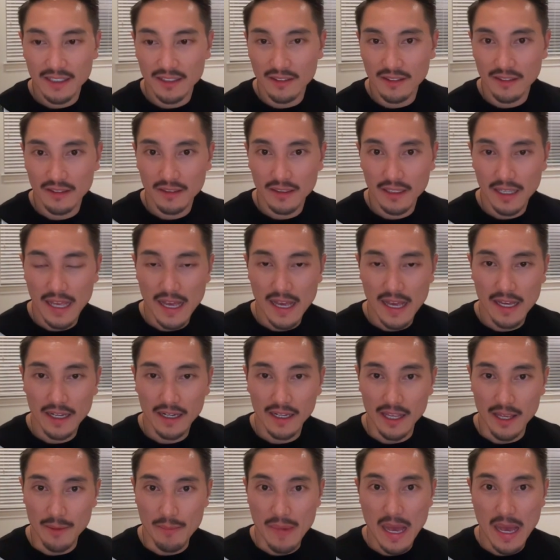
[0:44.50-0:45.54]
a look
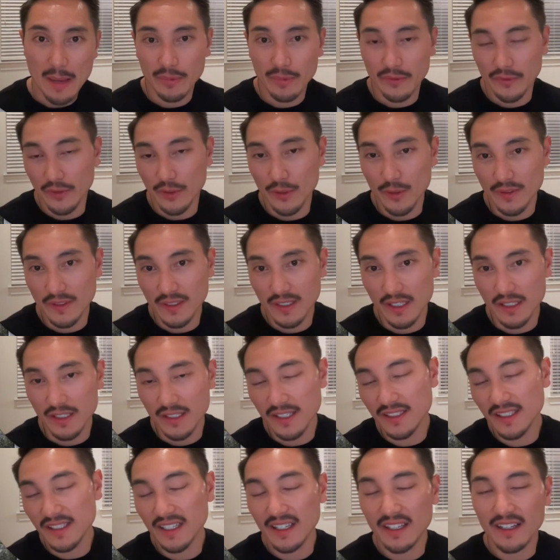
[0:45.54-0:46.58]
at a map of Houston
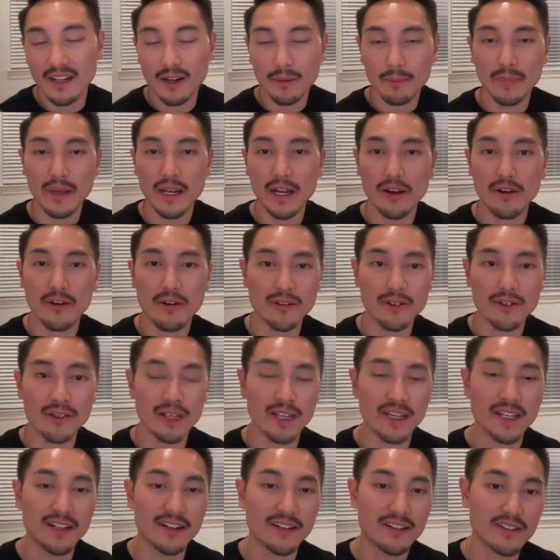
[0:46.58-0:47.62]
just to get our bearings and
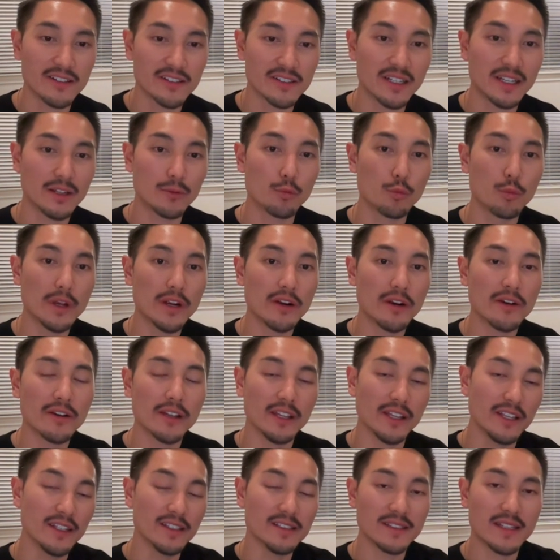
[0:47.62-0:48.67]
kind of understand where
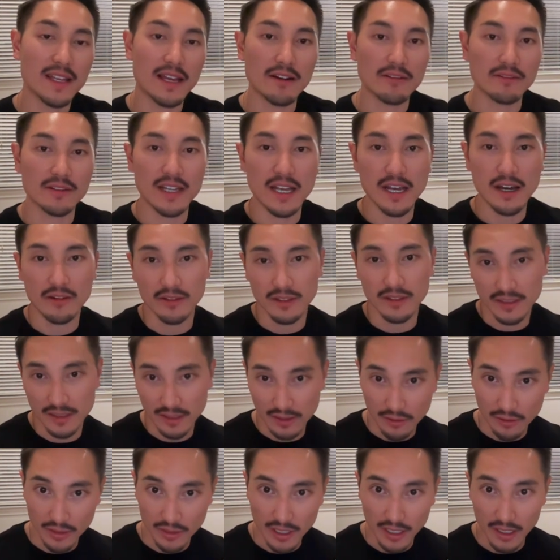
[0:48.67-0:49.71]
East Downtown is
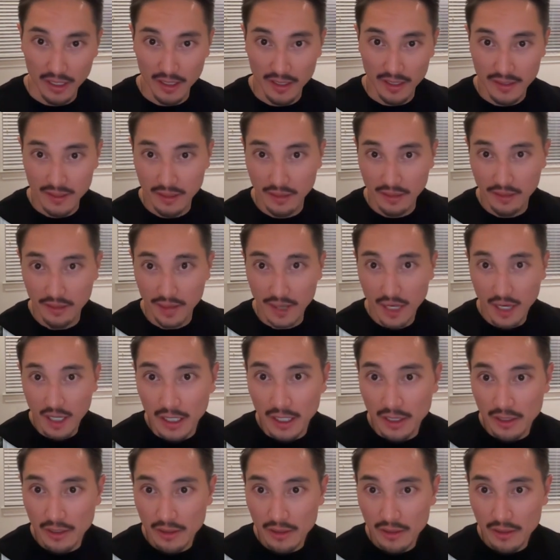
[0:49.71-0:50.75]
located. So
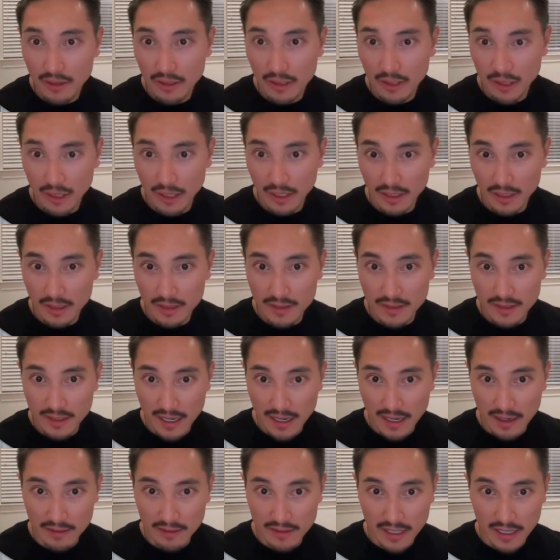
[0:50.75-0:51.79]
here is
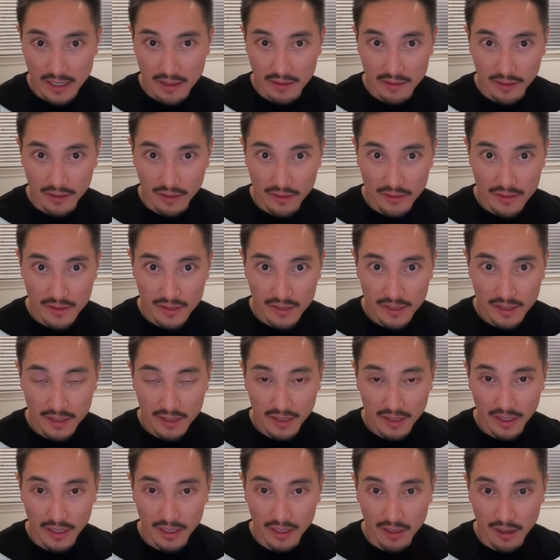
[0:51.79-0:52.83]
downtown
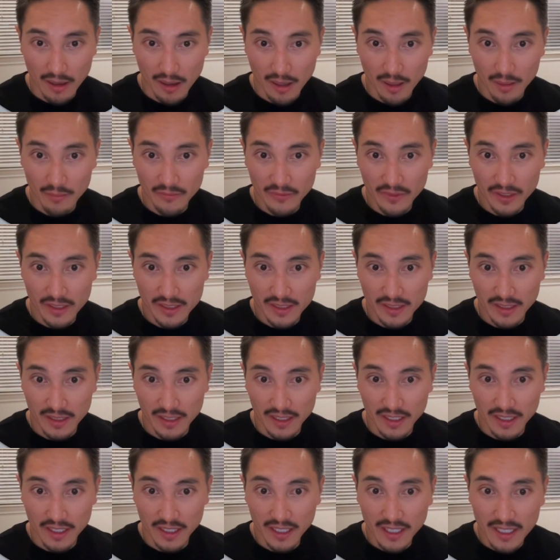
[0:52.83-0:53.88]
Houston, and
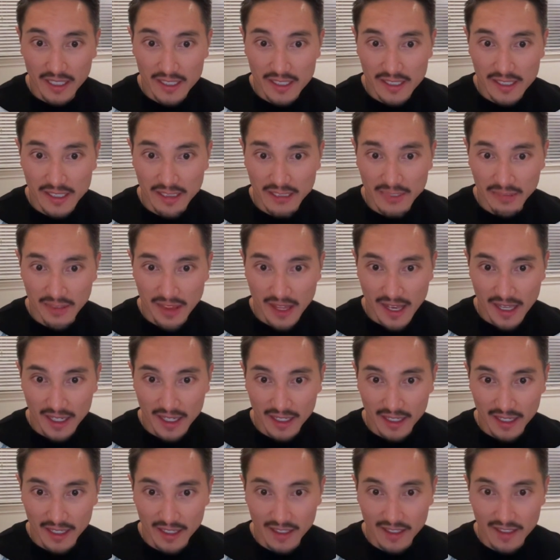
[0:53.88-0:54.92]
obviously east of that
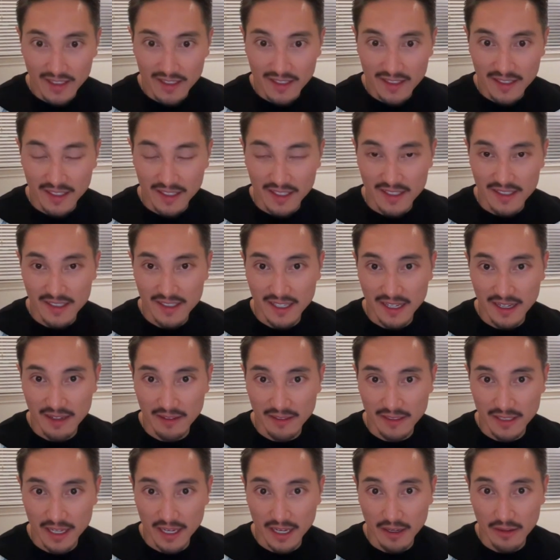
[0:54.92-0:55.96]
is East
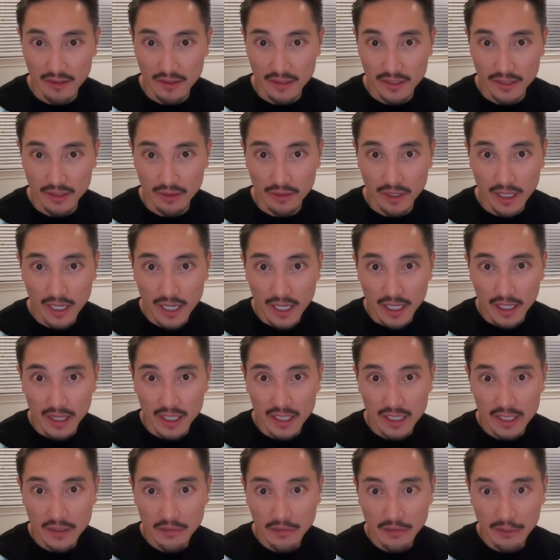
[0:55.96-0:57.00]
Downtown. So
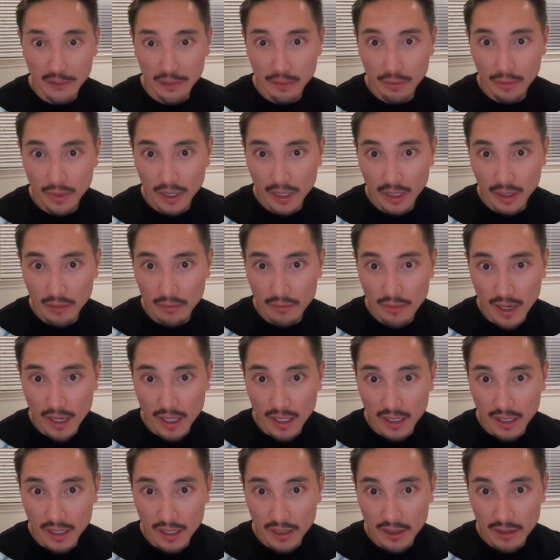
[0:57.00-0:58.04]
this freeway
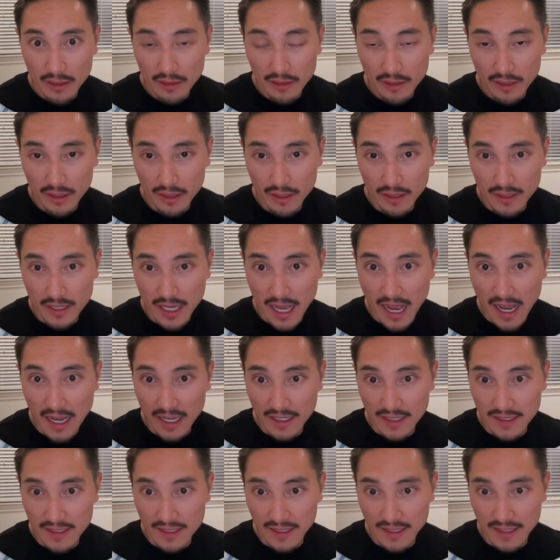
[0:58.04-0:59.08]
right here is
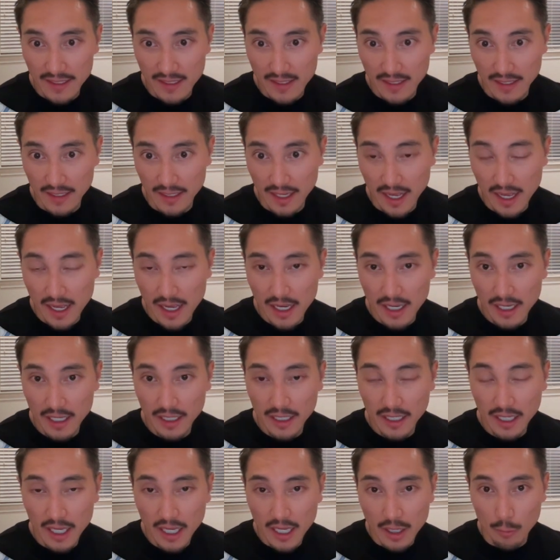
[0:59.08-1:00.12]

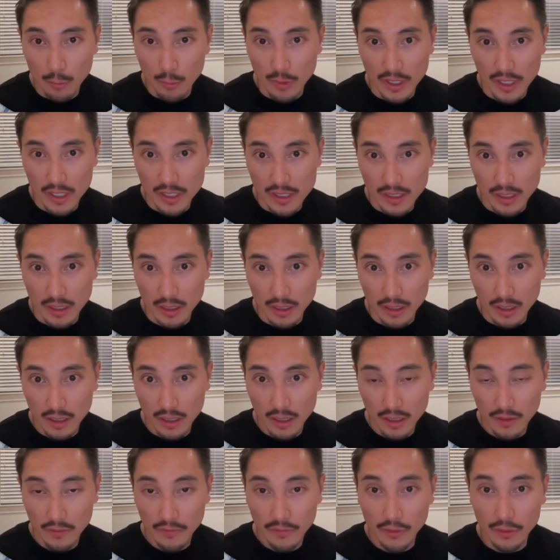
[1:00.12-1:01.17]
I-69, which a
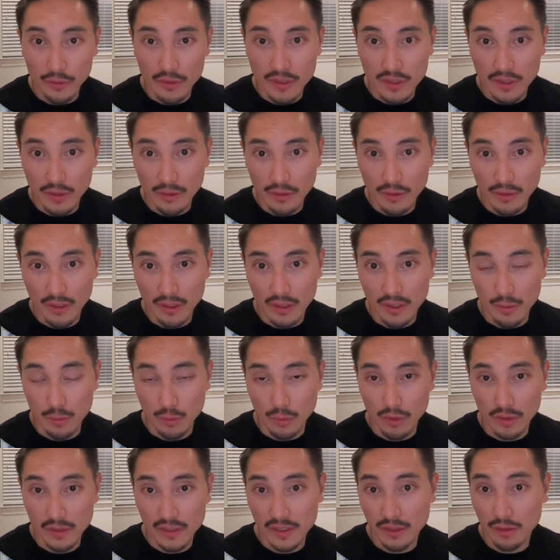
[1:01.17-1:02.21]
lot of Houstonians
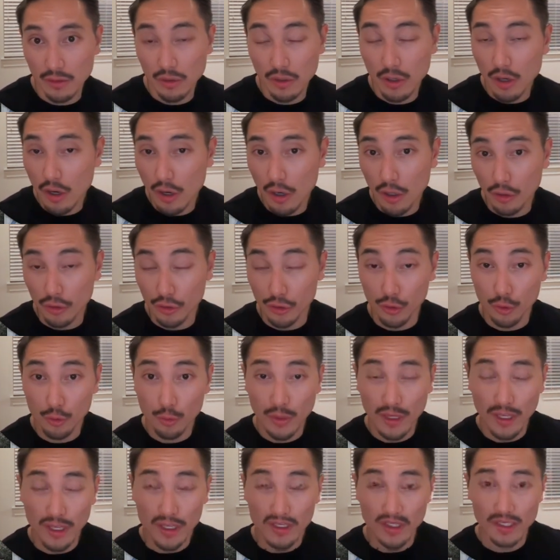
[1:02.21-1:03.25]
will still call
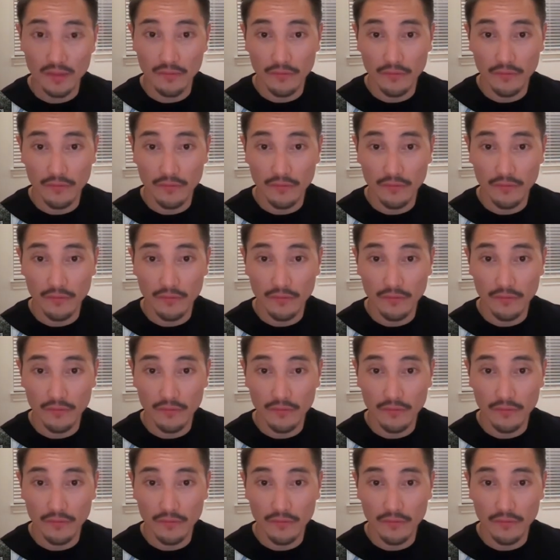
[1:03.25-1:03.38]
US